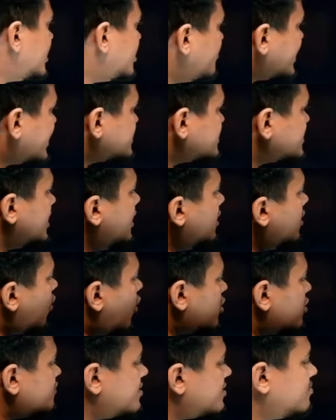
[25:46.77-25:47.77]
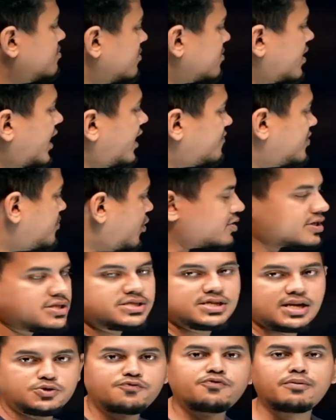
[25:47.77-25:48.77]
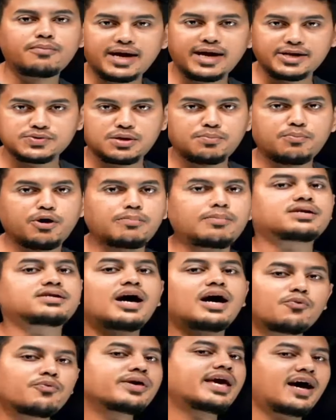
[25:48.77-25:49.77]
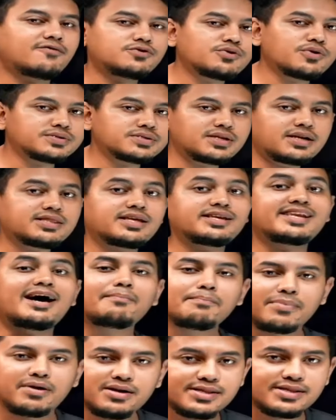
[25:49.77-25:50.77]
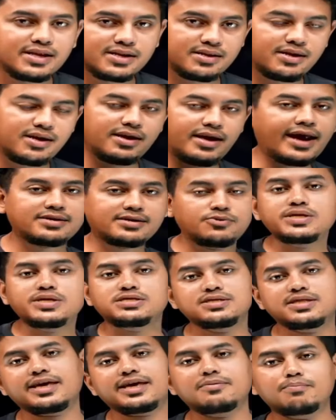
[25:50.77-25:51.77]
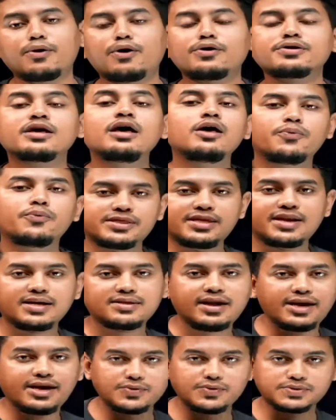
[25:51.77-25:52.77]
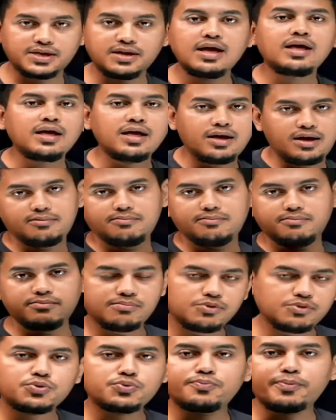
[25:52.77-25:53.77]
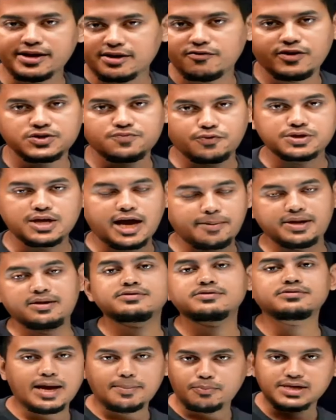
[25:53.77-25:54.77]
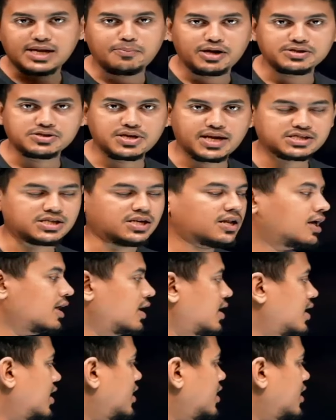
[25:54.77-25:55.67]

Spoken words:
Here we can see all of them have the potential to form hydrogen bond, but now we have to consider the number at which they can bond with another hydrogen through van der Waals force, I mean dipole-dipole interaction.